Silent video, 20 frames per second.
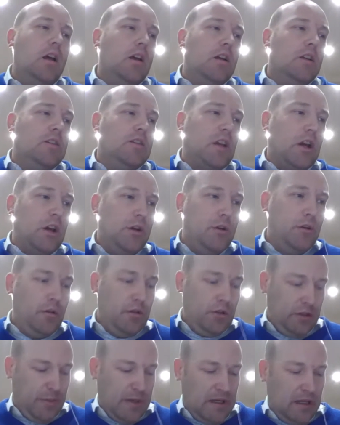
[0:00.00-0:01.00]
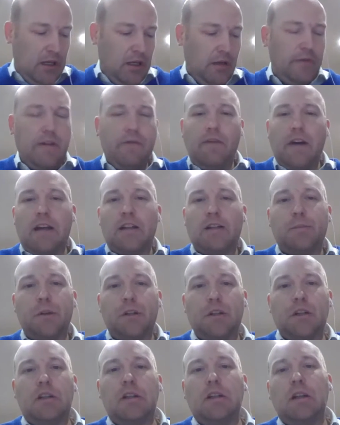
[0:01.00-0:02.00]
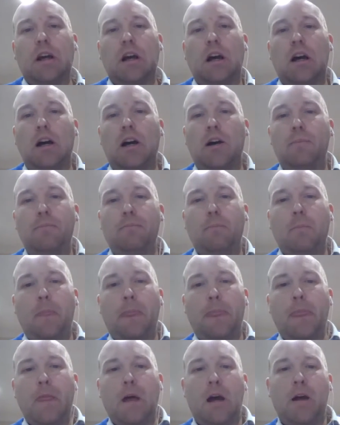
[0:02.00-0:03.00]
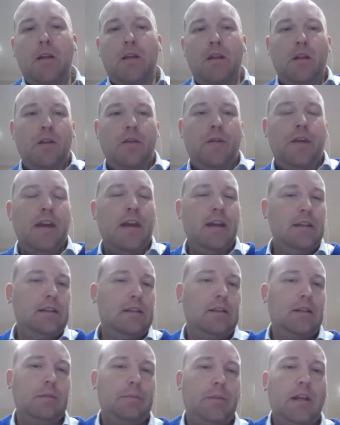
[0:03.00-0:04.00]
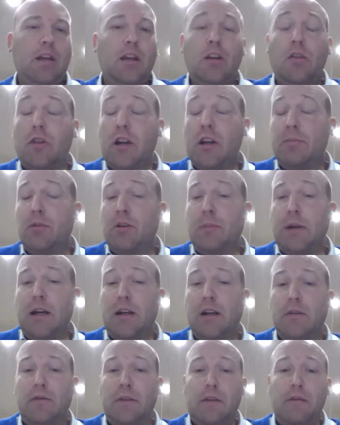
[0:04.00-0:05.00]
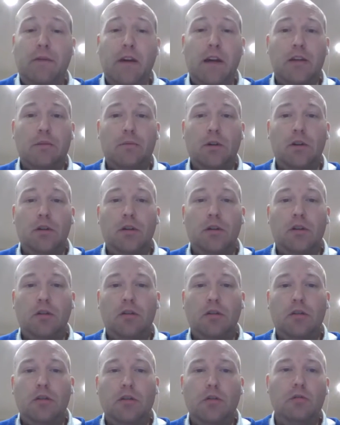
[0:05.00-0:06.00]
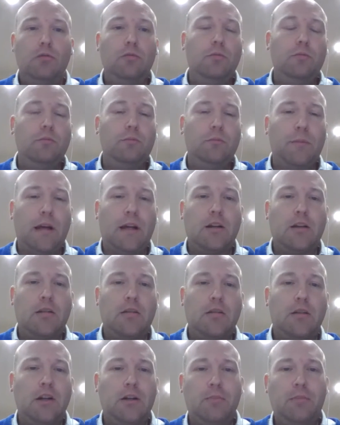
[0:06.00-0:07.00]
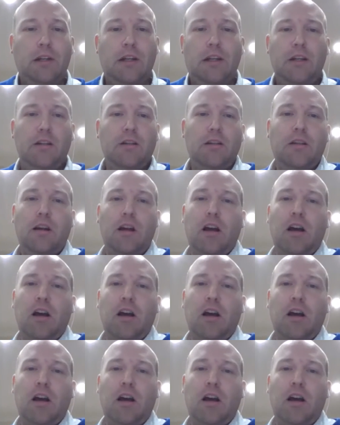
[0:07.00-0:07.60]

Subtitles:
So speaking of investment, there's been an incredible amount of investment. Oh, back a slide, please.